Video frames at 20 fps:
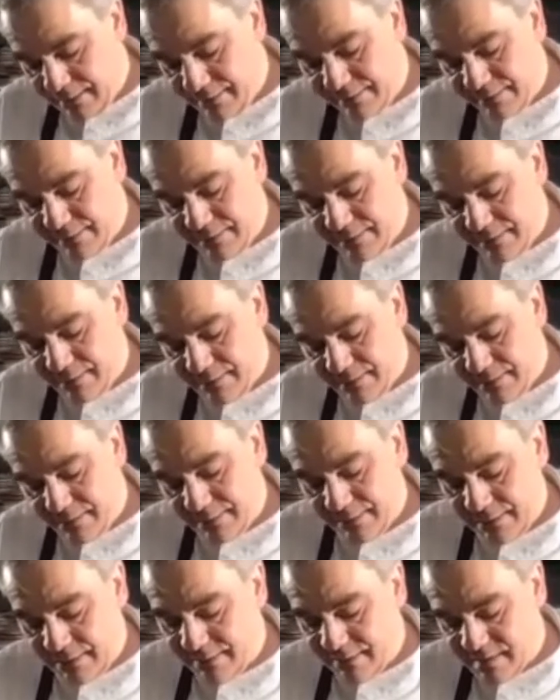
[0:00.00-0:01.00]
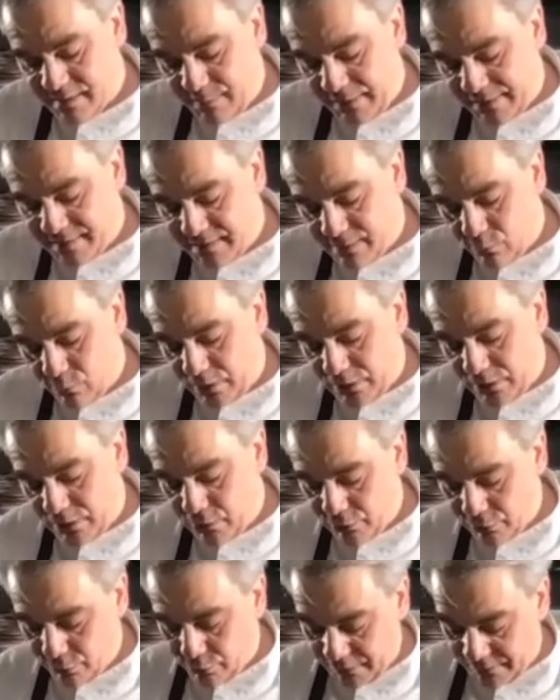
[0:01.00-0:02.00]
the spätzle when you
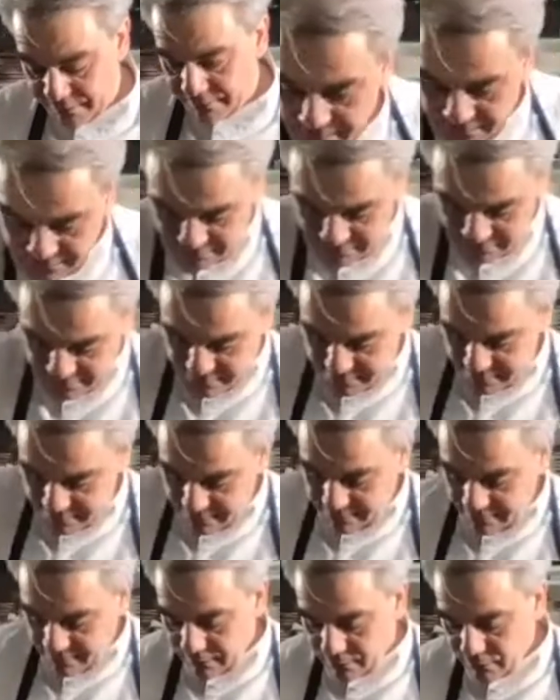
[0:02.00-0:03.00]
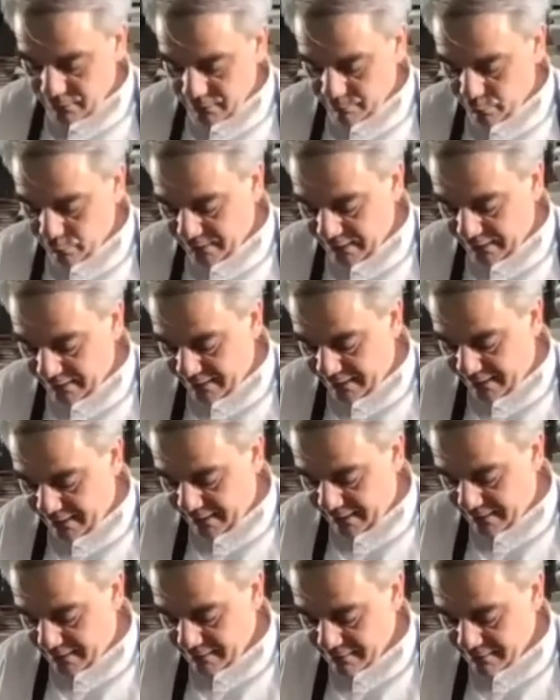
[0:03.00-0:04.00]
do it. See, I'm gonna put that in.